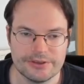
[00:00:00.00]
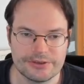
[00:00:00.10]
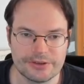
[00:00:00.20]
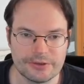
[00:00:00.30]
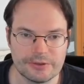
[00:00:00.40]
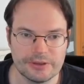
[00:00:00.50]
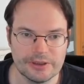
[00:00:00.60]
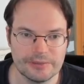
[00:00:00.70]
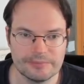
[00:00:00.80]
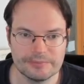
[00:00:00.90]
So,
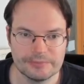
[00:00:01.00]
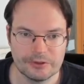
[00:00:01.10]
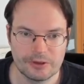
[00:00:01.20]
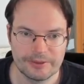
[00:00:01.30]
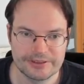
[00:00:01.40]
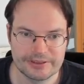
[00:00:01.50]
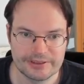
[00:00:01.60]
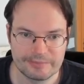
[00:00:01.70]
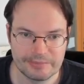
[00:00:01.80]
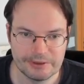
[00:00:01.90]
or basically,